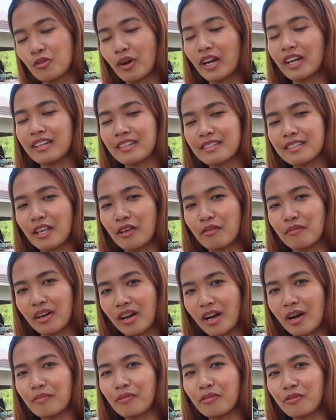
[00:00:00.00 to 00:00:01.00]
try to save
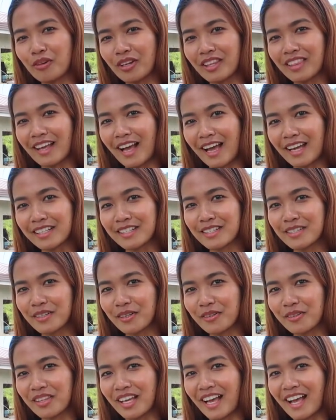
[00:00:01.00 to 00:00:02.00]
up for that
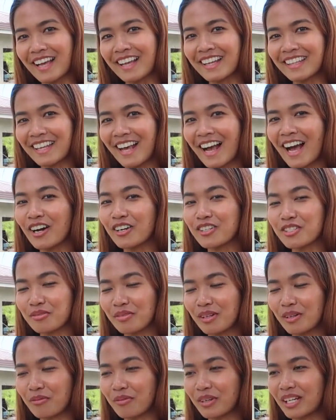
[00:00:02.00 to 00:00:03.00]
so that the house
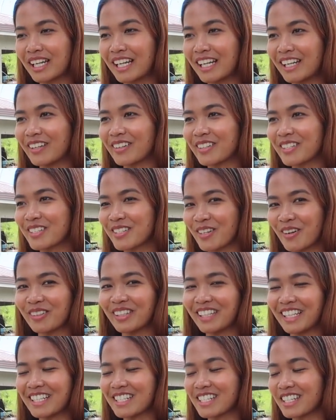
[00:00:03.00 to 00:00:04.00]
will really look so
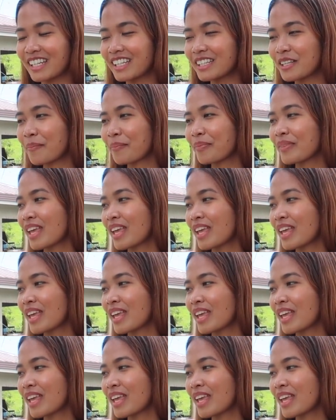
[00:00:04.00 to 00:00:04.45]
legit.